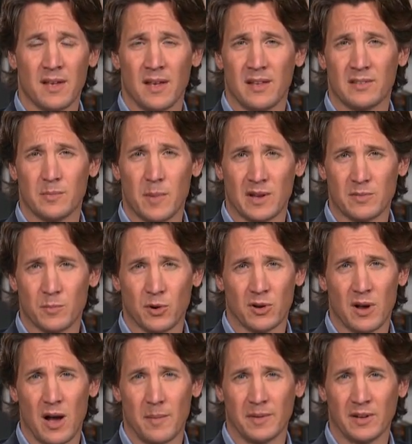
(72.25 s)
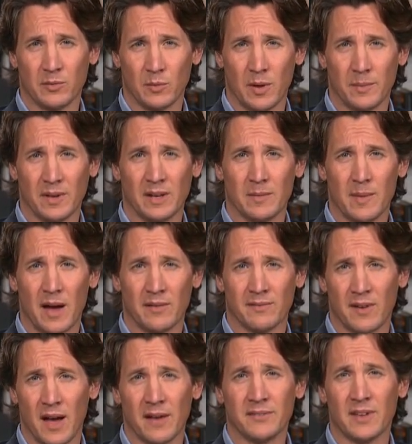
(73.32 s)
It's much more common in women, about
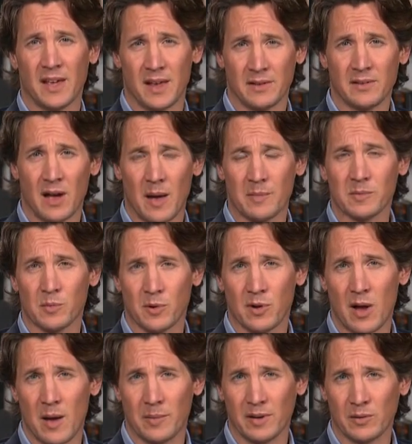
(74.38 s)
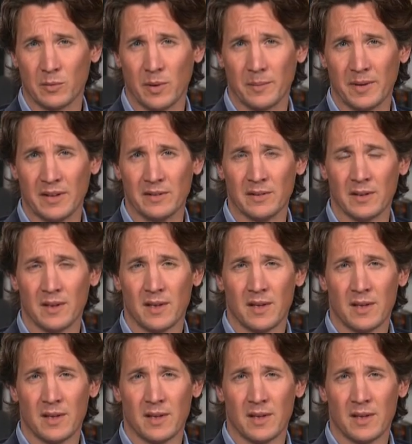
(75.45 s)
5 to 8 times more common in women,